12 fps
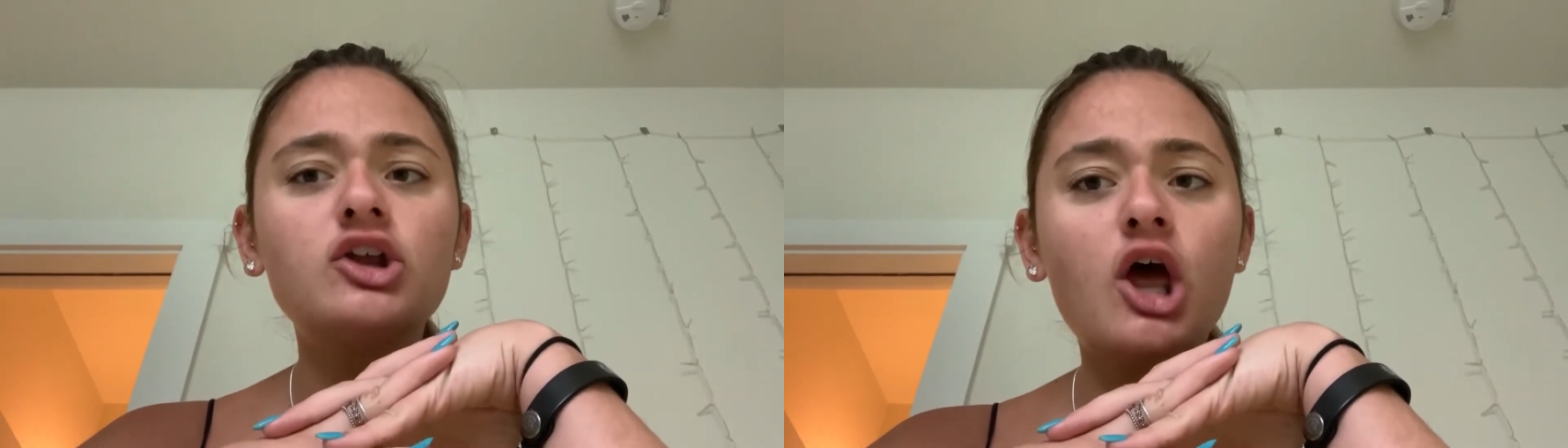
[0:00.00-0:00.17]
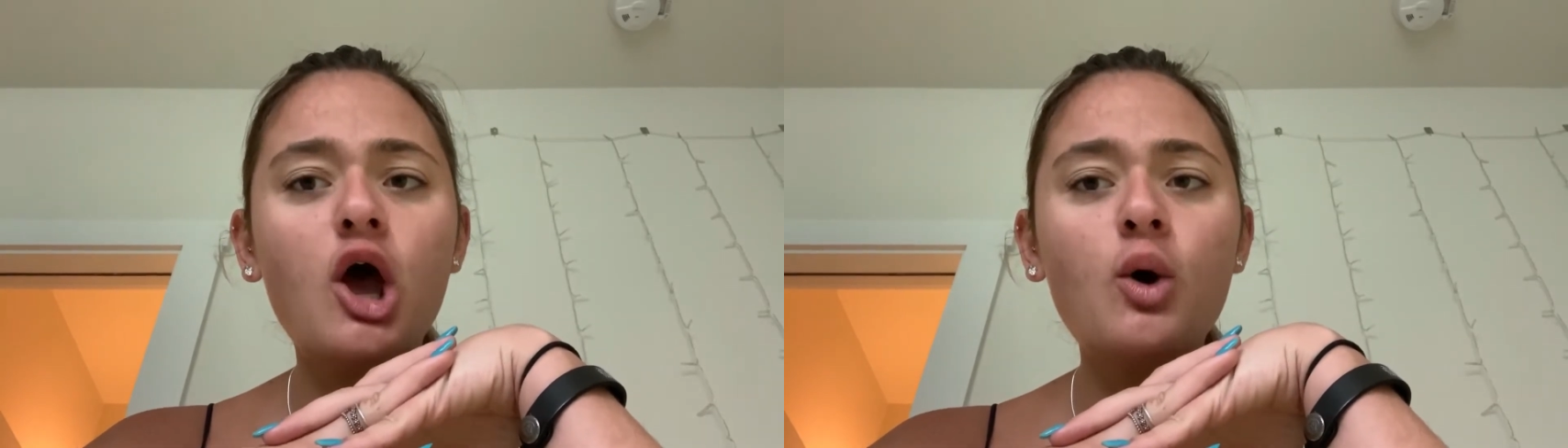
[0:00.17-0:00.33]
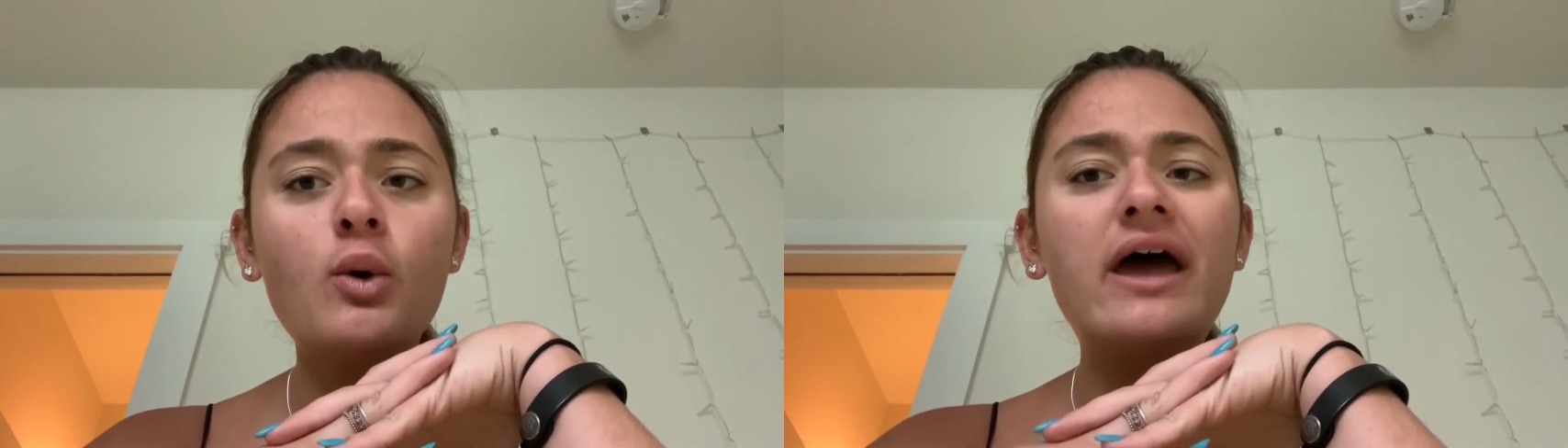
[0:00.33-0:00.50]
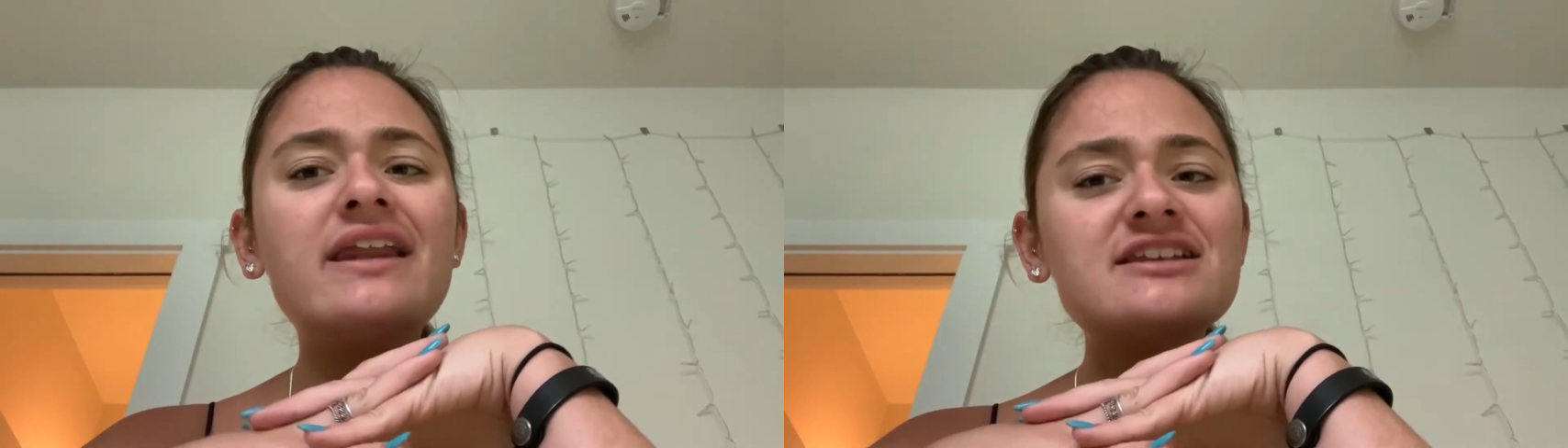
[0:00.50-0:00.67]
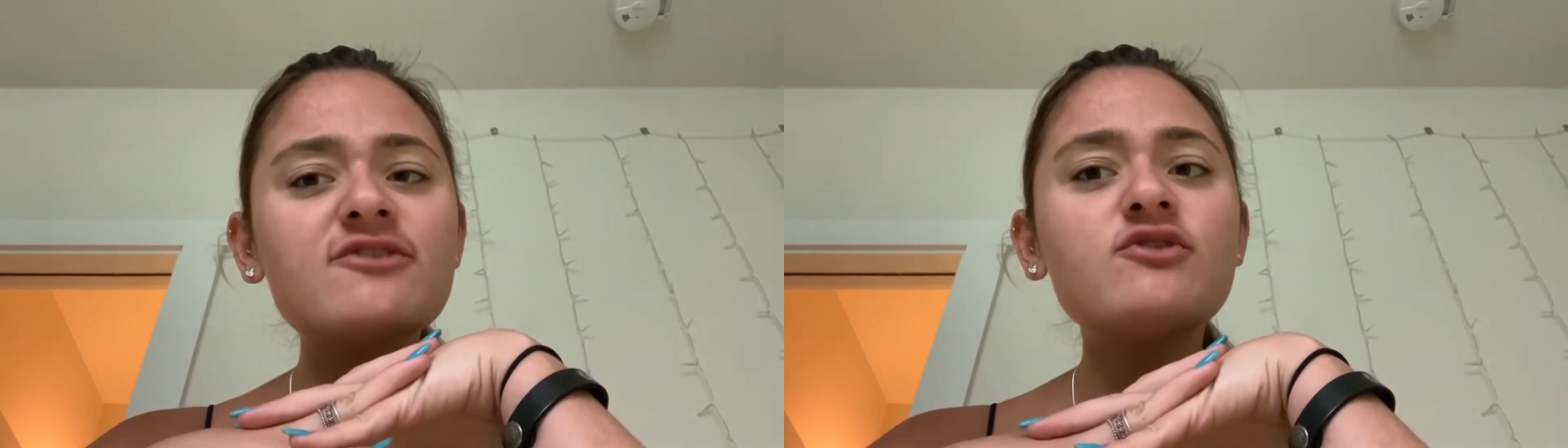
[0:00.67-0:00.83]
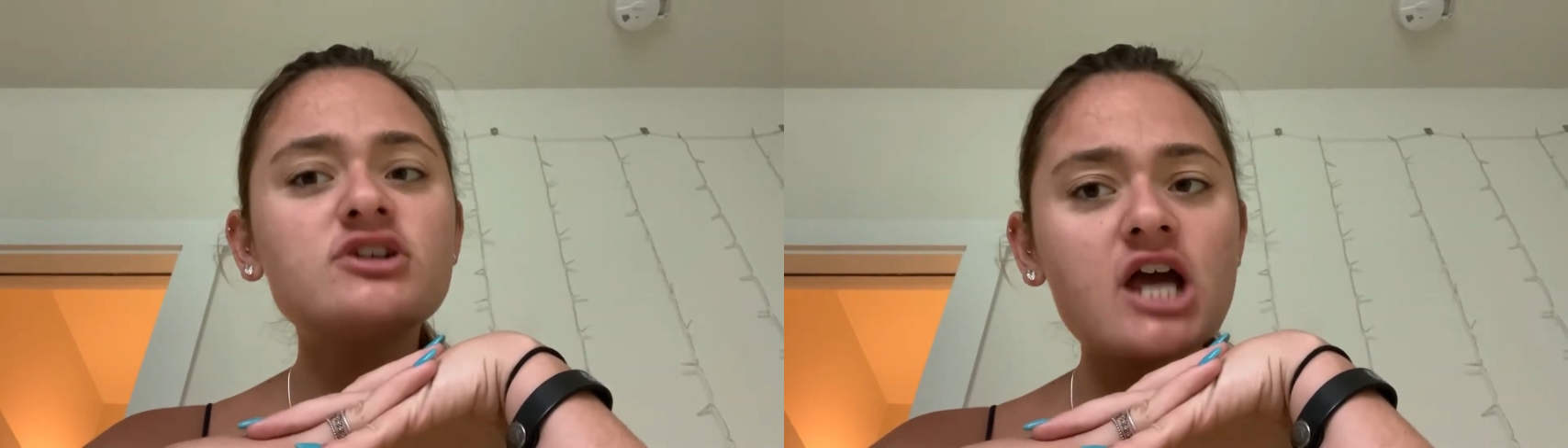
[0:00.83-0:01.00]
you know, at a
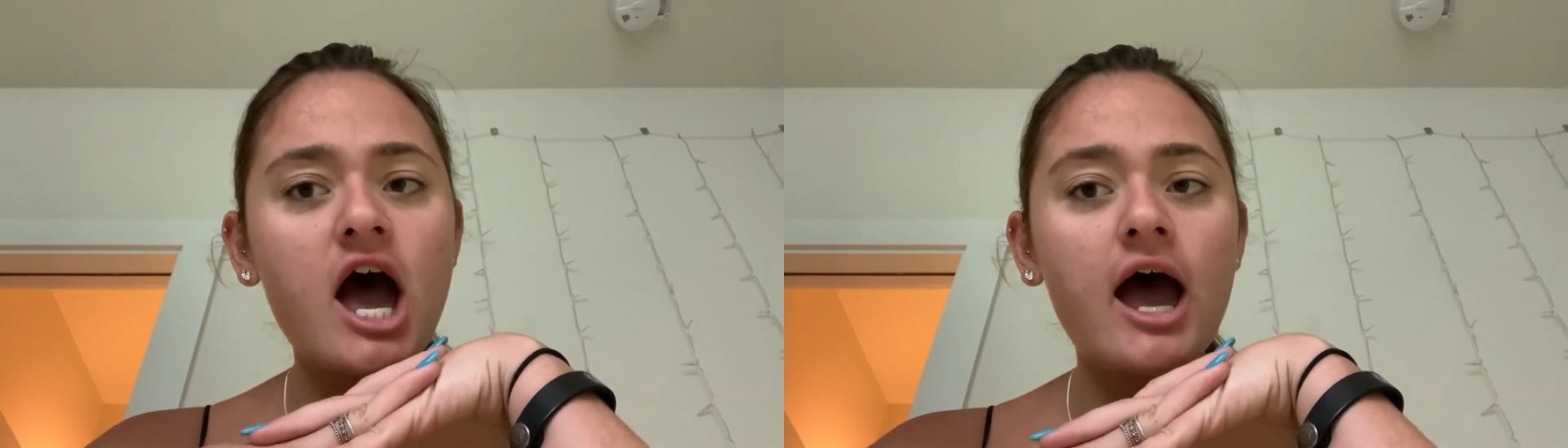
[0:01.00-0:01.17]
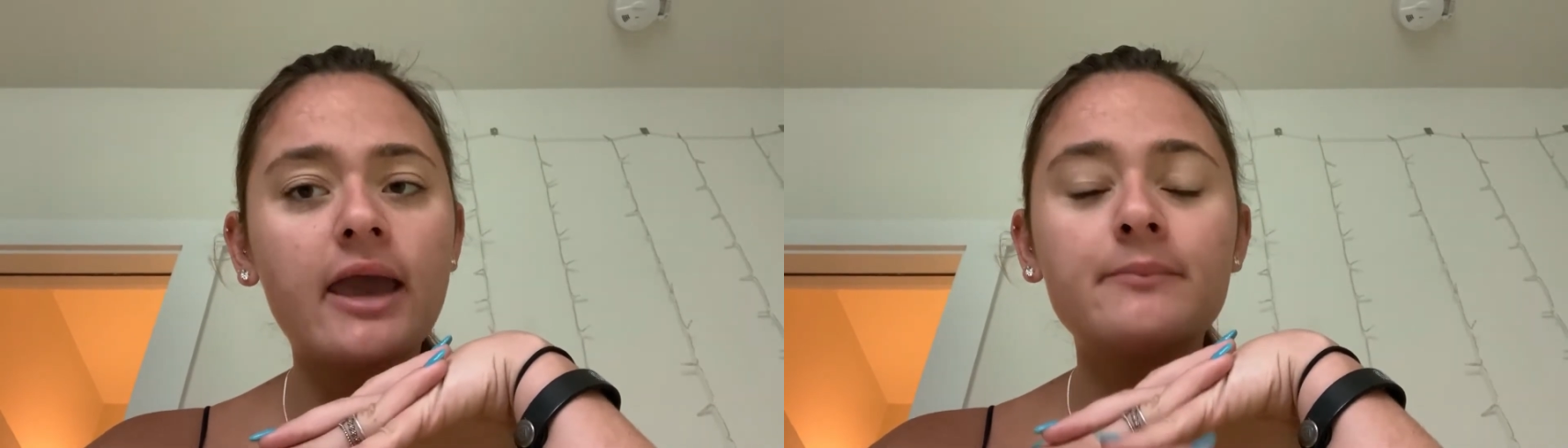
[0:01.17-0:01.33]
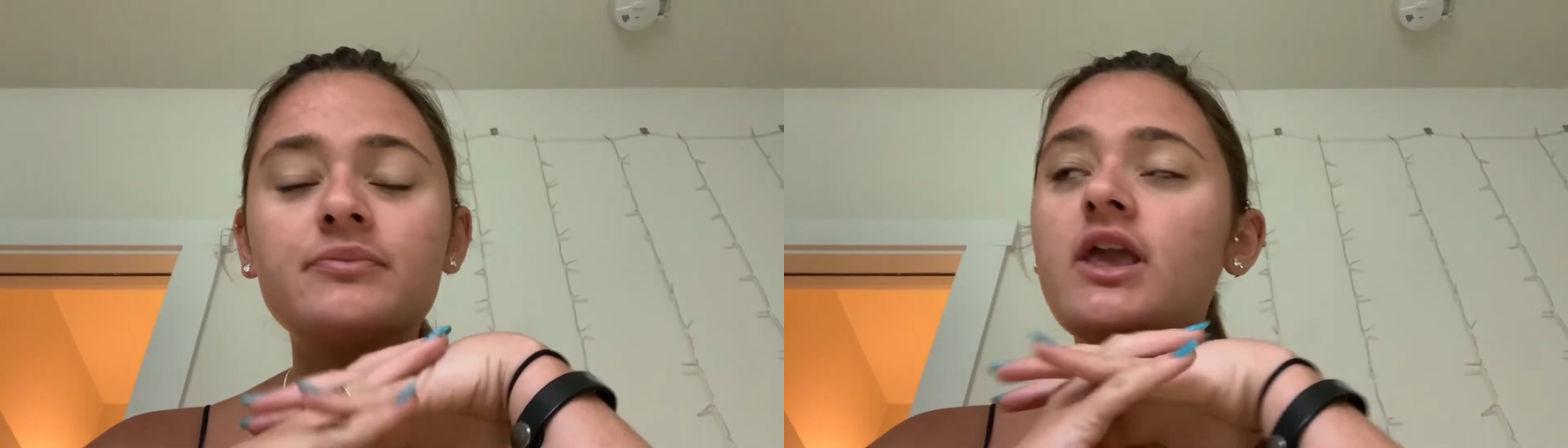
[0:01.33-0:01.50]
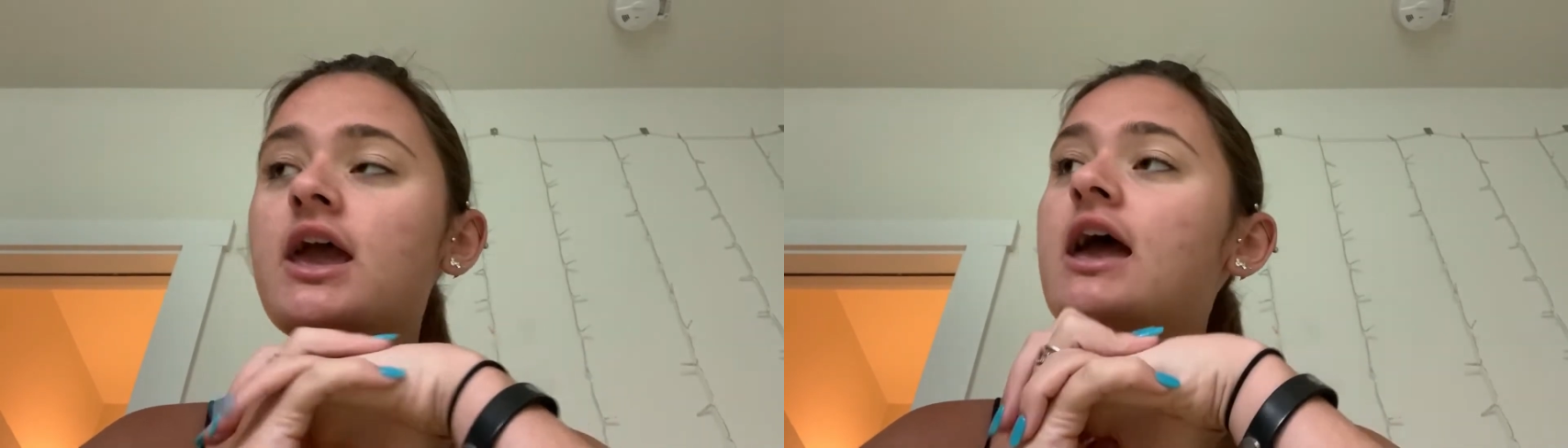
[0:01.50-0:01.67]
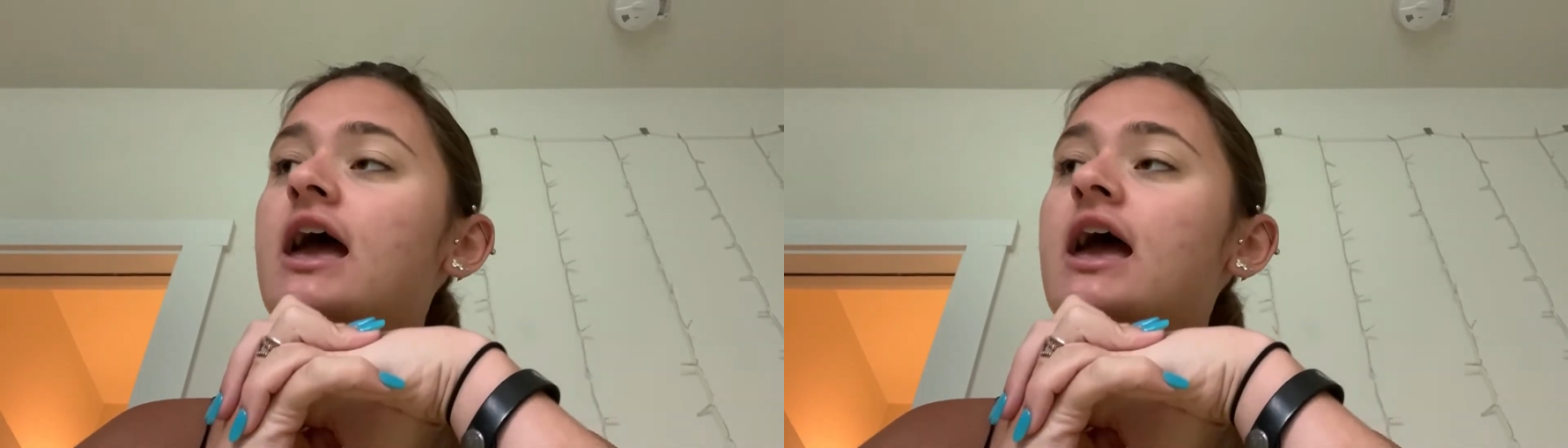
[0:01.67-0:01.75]
different time.